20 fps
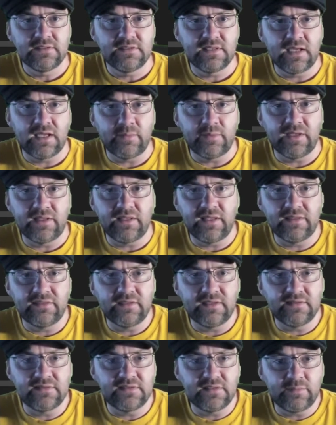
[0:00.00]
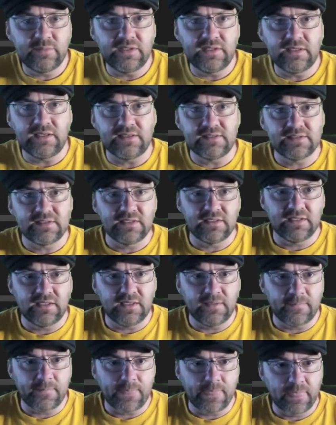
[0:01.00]
Tab. I like things to be nice and
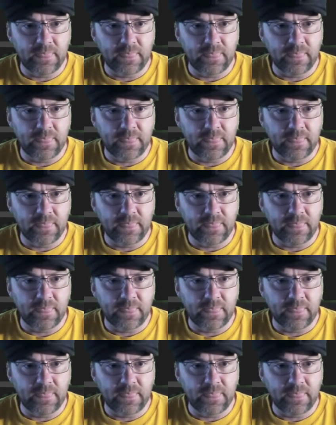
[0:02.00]
neat.